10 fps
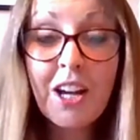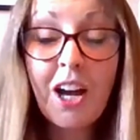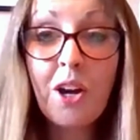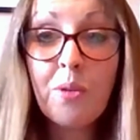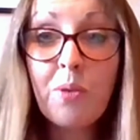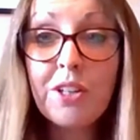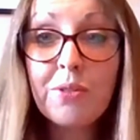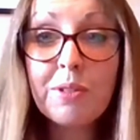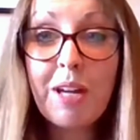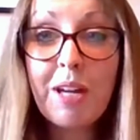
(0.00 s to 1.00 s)
where you would
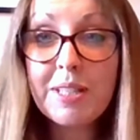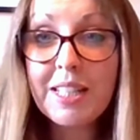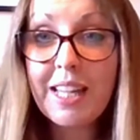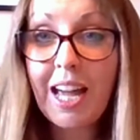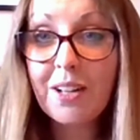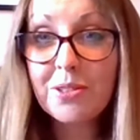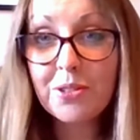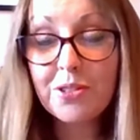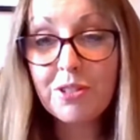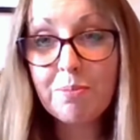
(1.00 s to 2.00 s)
maybe see
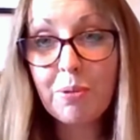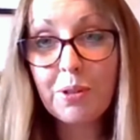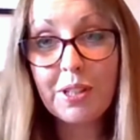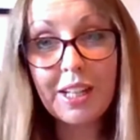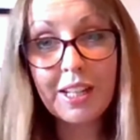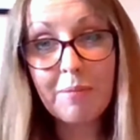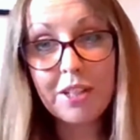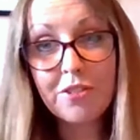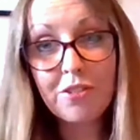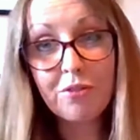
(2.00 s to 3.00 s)
councils responding in a
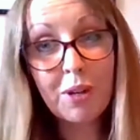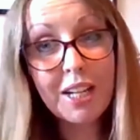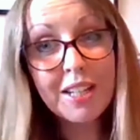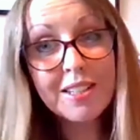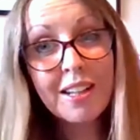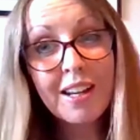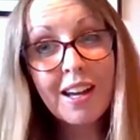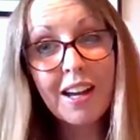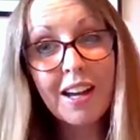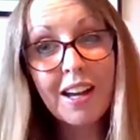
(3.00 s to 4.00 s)
matter of weeks,
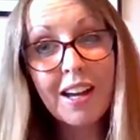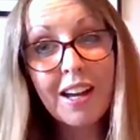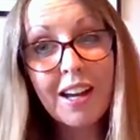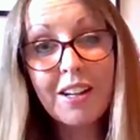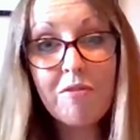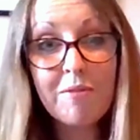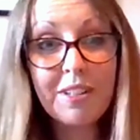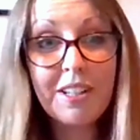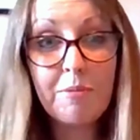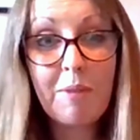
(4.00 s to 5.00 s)
and
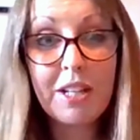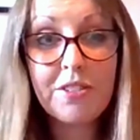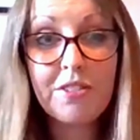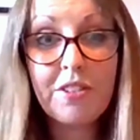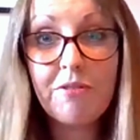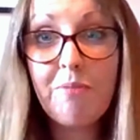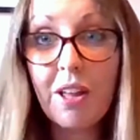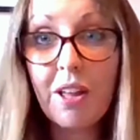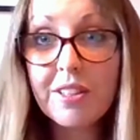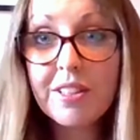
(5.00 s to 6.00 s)
government in a matter of
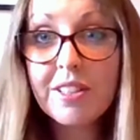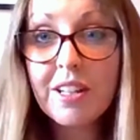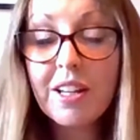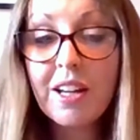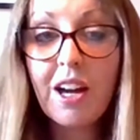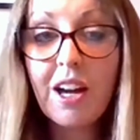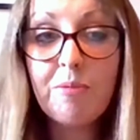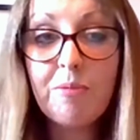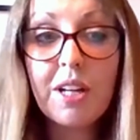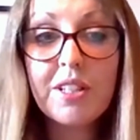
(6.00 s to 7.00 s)
months.
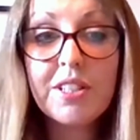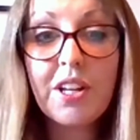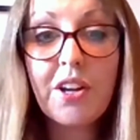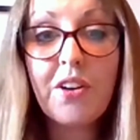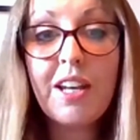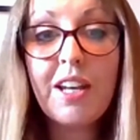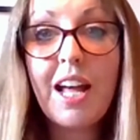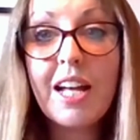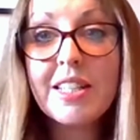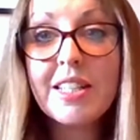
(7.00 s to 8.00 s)
And so
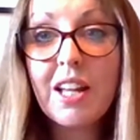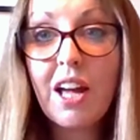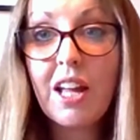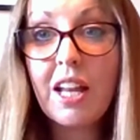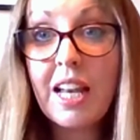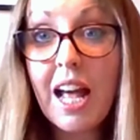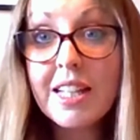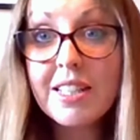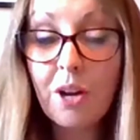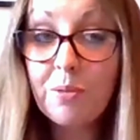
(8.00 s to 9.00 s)
unless
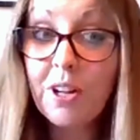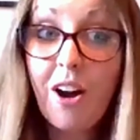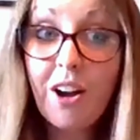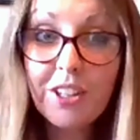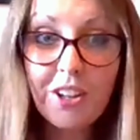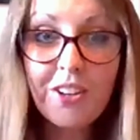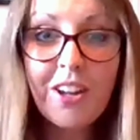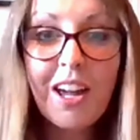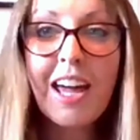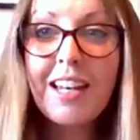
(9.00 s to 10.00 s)
I would argue,
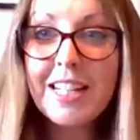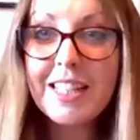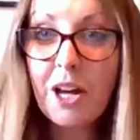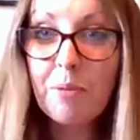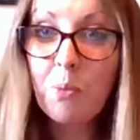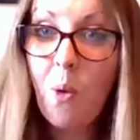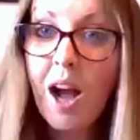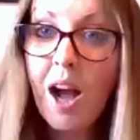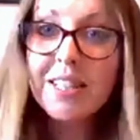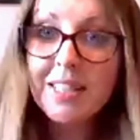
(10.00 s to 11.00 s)
unless our
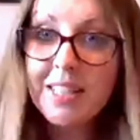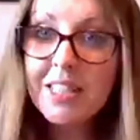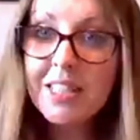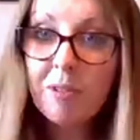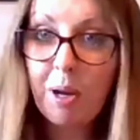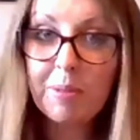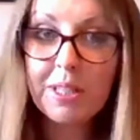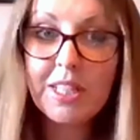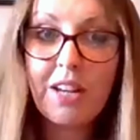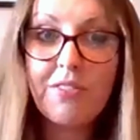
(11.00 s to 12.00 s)
wider system of public
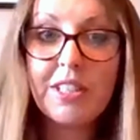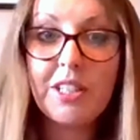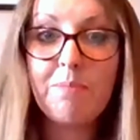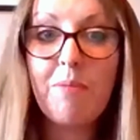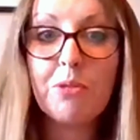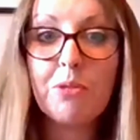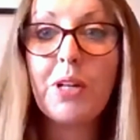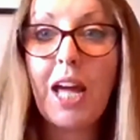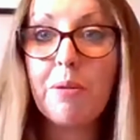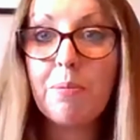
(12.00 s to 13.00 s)
services is much more
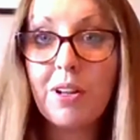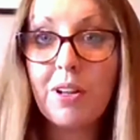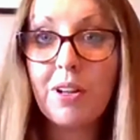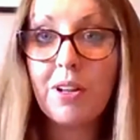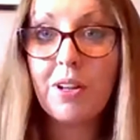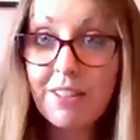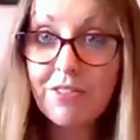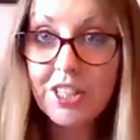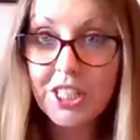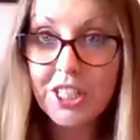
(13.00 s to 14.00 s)
capable of
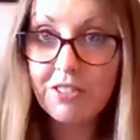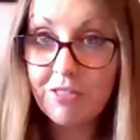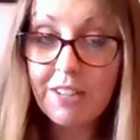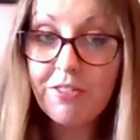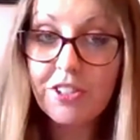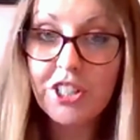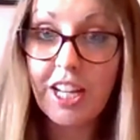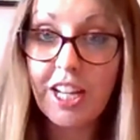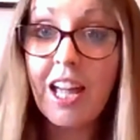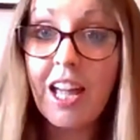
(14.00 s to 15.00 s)
leveraging